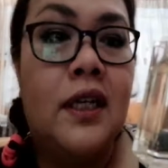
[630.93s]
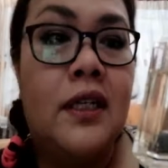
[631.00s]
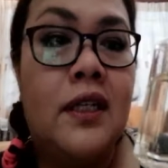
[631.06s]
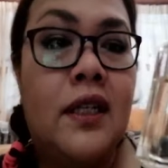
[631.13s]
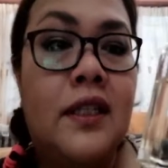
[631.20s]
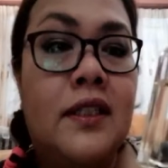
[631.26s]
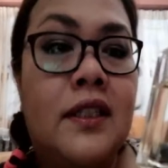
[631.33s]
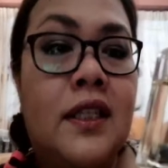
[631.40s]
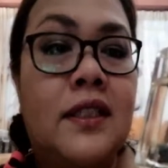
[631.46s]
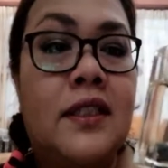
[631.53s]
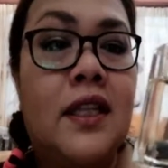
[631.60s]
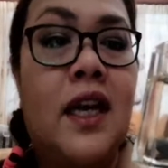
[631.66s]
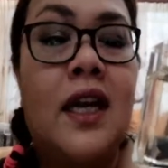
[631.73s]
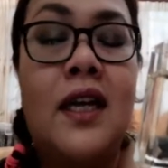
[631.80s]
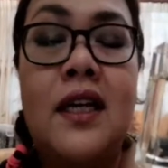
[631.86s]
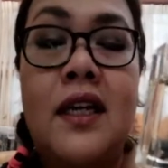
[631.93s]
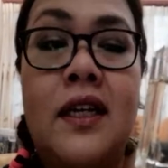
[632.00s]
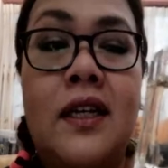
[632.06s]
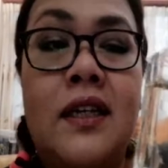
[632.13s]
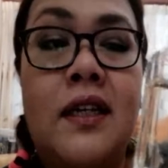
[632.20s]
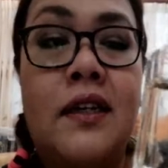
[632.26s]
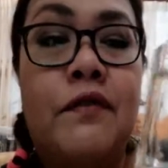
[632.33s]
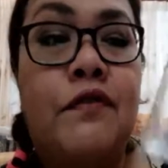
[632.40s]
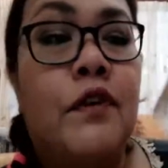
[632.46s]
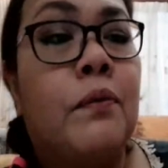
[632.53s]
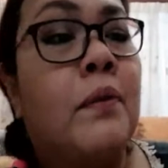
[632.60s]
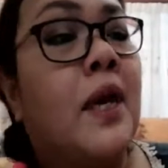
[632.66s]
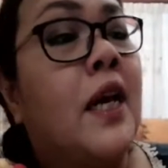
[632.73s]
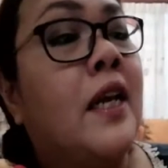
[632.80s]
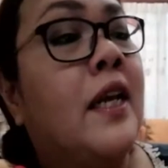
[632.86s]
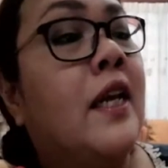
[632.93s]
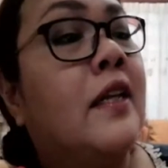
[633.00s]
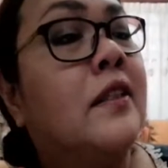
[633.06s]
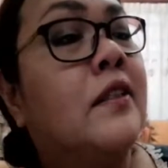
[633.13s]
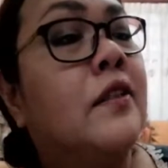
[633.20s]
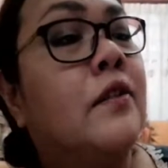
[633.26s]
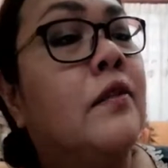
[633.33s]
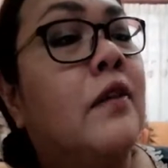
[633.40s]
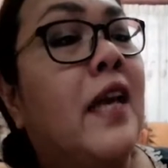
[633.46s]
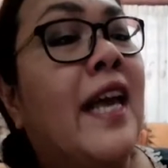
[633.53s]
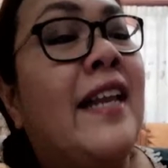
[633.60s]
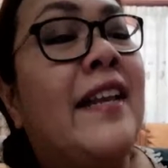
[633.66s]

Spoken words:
This is from Elianto.